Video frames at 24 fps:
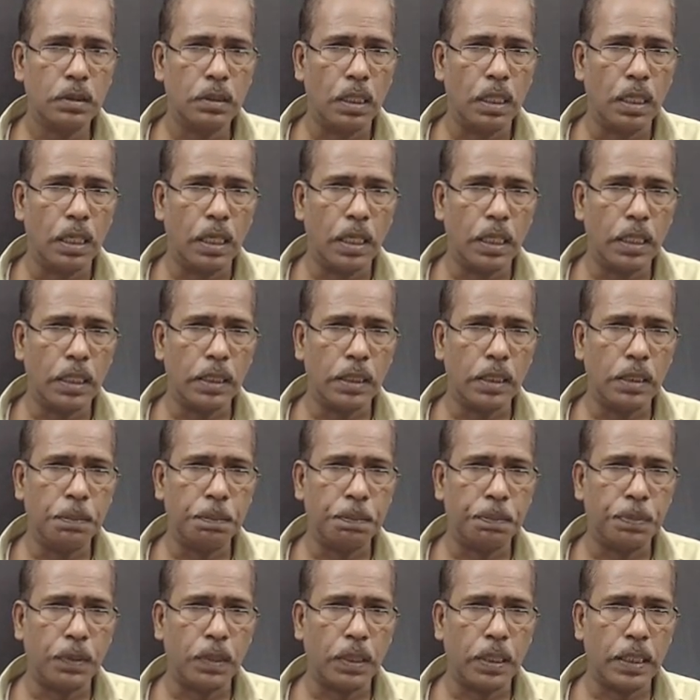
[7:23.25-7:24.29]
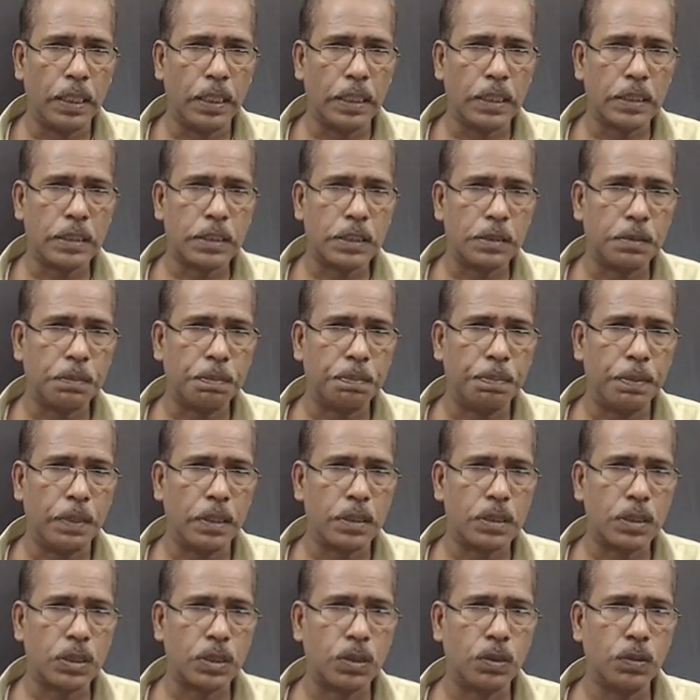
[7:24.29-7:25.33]
and e power x
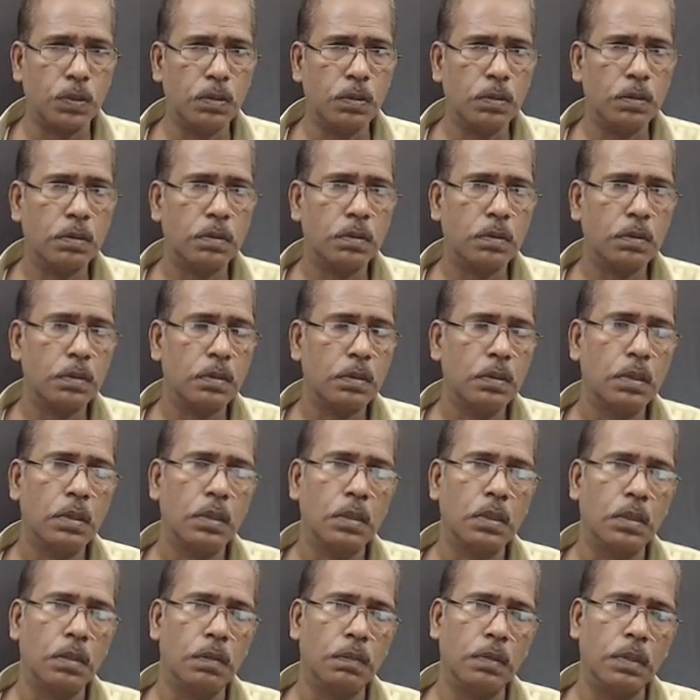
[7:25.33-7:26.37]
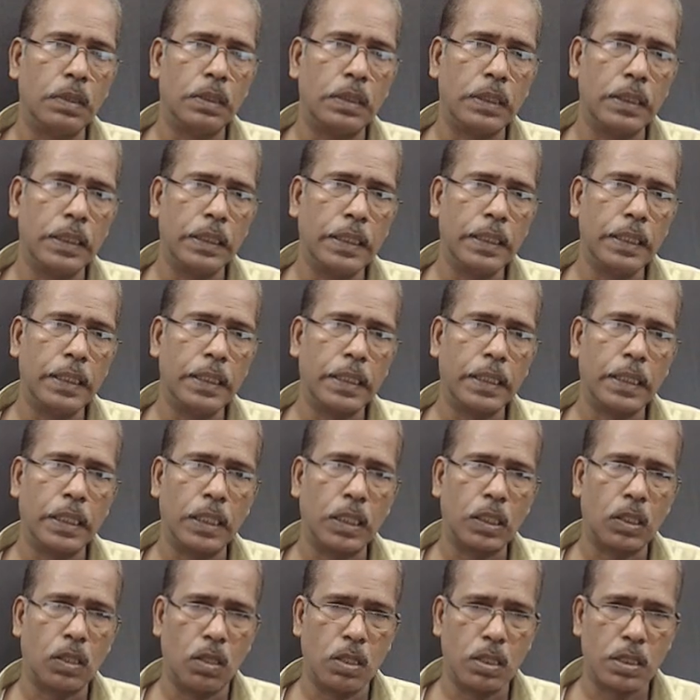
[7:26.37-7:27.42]
plus 2 with the integral
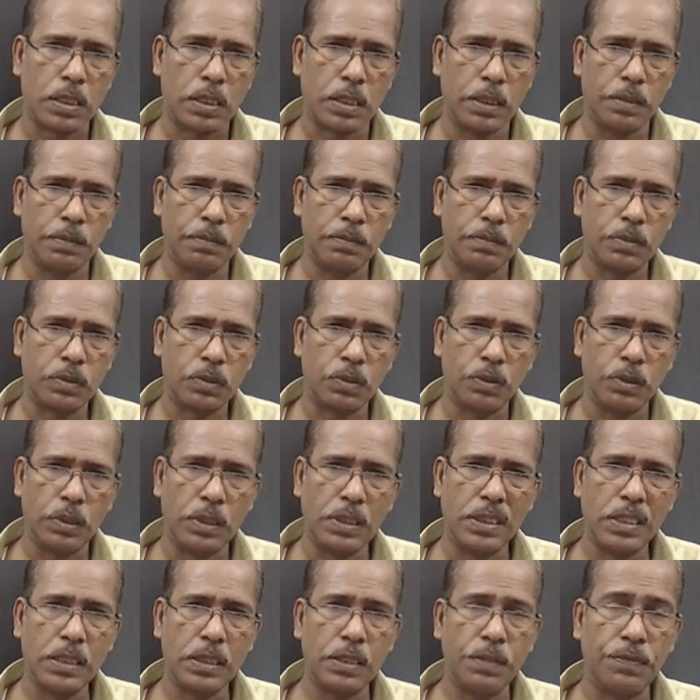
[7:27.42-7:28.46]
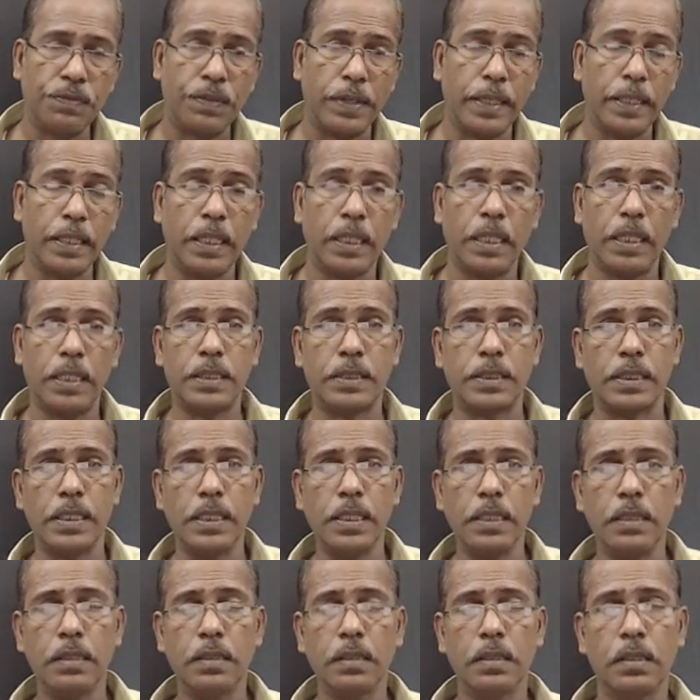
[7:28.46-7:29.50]
constant. So this is the final
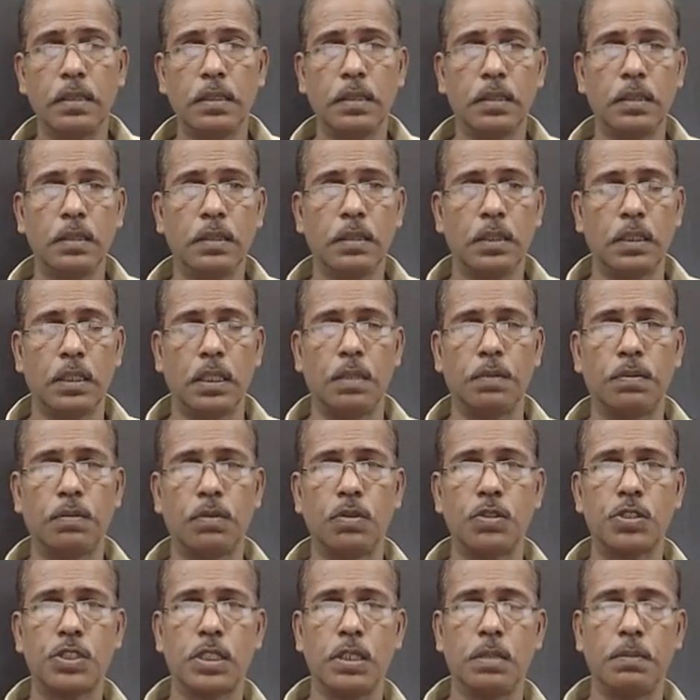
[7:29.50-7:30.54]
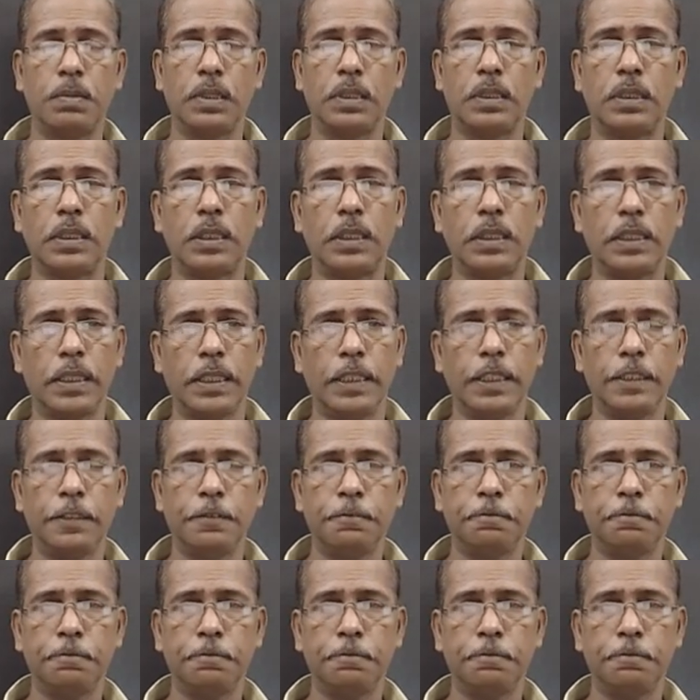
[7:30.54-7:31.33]
answer of question number 13